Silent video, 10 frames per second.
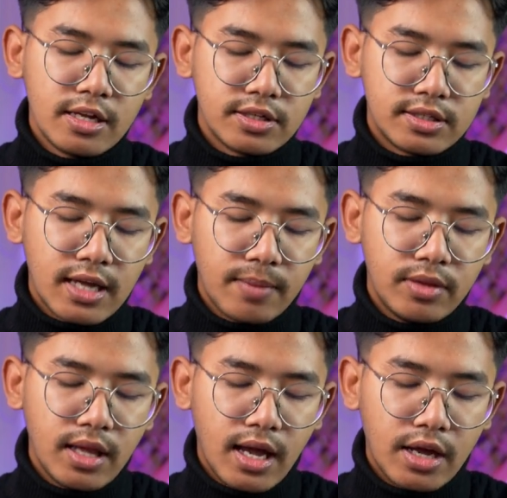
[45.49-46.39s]
So
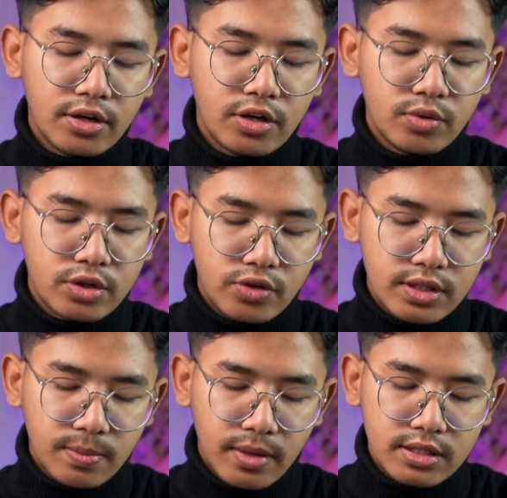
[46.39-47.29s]
tap the add a new
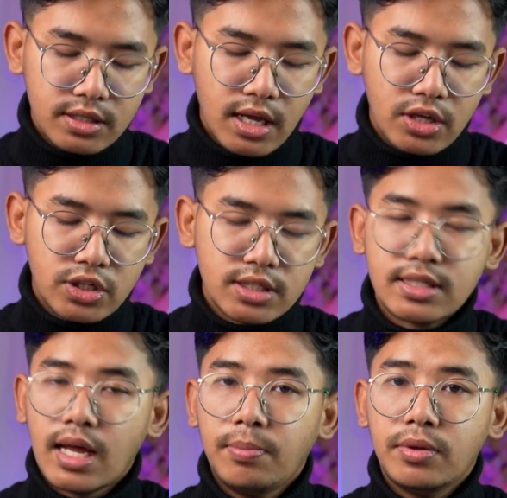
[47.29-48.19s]
address button and
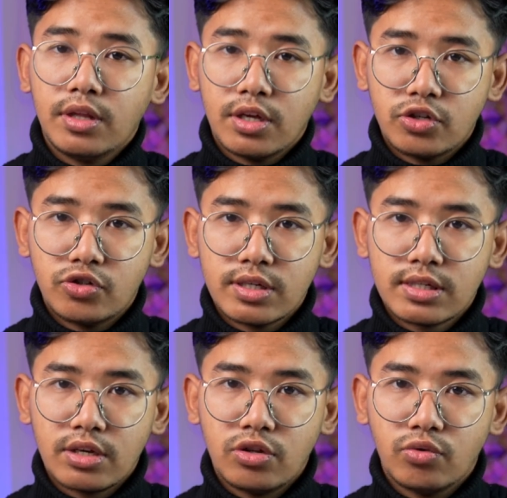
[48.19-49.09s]
just type in the
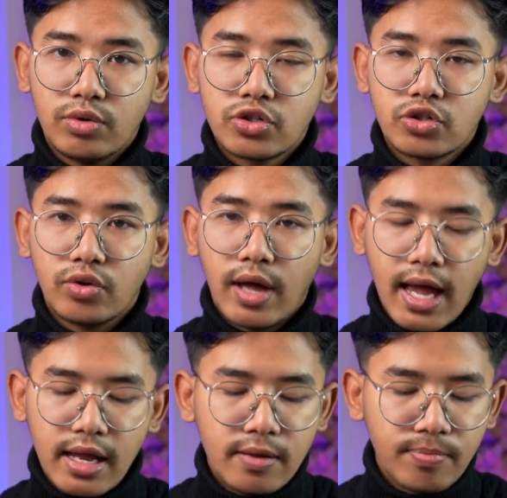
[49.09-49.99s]
address that you wish to
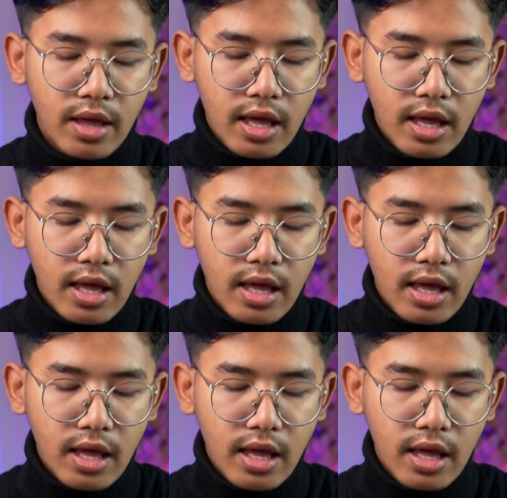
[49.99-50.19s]
add